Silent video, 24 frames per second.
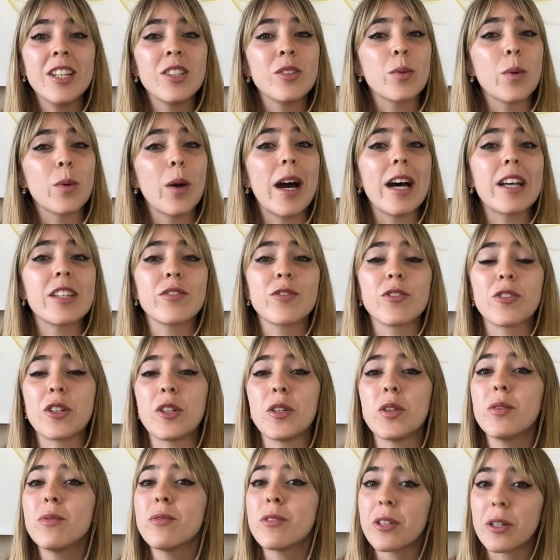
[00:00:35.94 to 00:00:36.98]
to ask for an
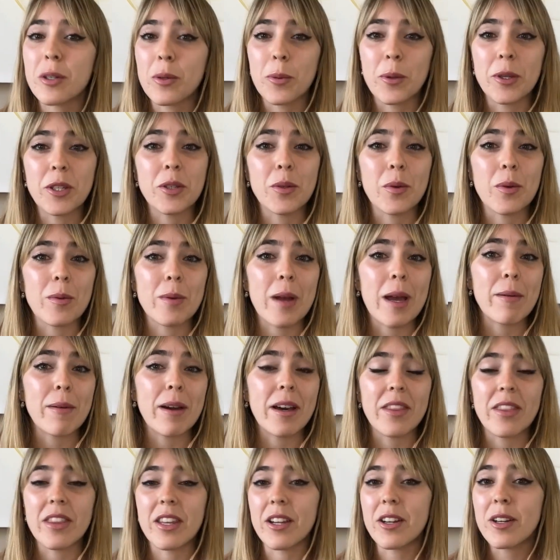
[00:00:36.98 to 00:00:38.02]
Uber when you arrive
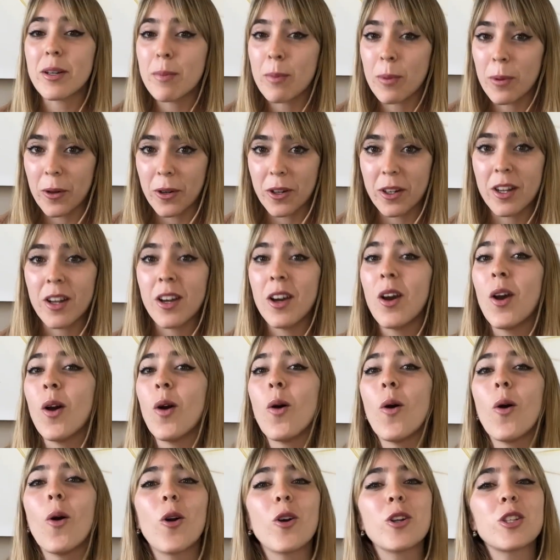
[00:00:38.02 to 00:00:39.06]
at the airport,
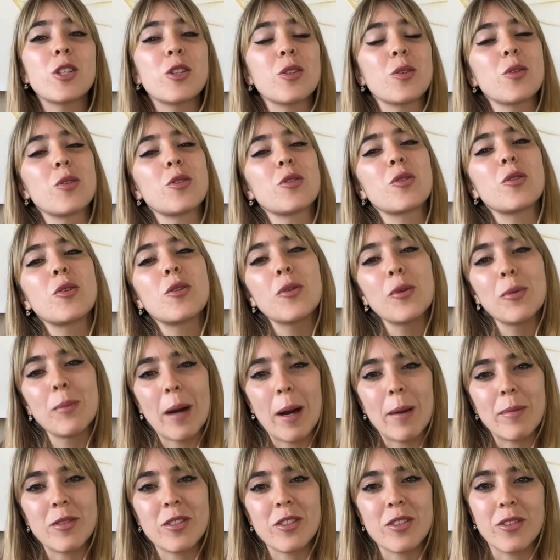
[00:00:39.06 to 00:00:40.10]
or to use Google
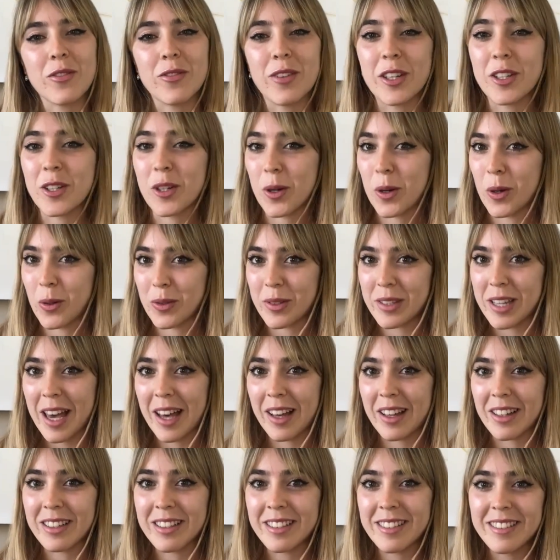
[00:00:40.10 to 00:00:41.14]
Maps to find your
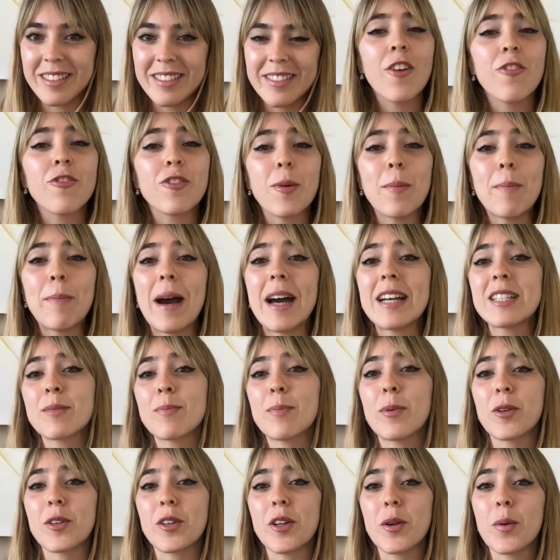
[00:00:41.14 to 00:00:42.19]
hotel. From
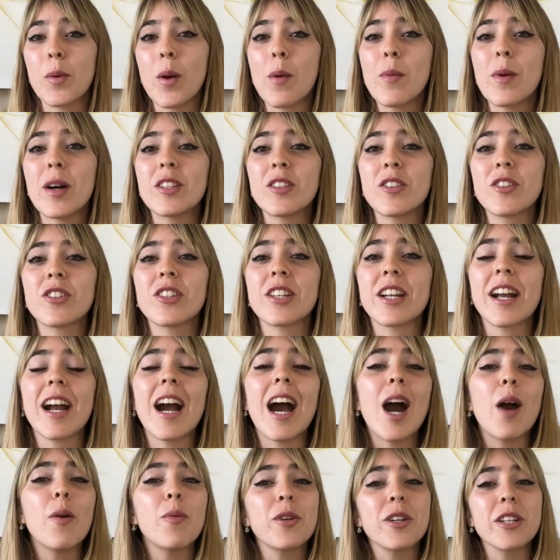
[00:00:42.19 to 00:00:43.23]
Passporter, we want to share
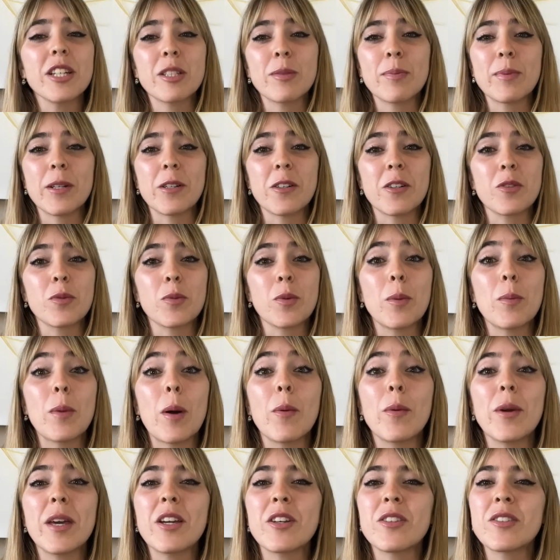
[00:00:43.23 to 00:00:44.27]
our experience with what
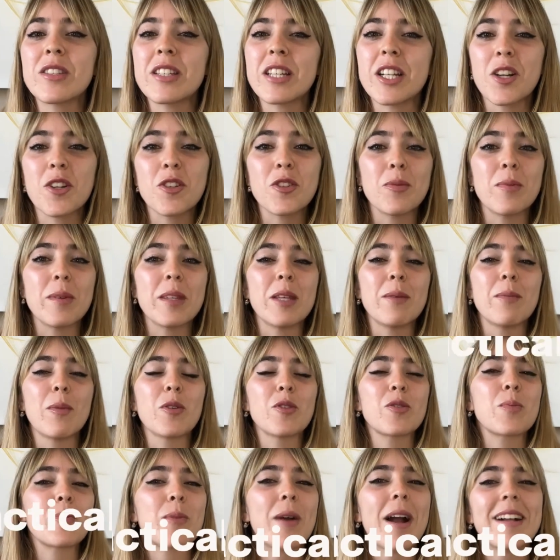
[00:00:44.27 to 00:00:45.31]
we consider to be the
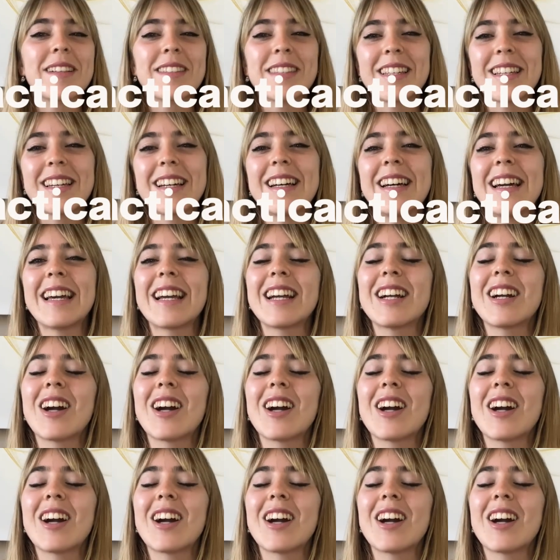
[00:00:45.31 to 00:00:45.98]
most practical and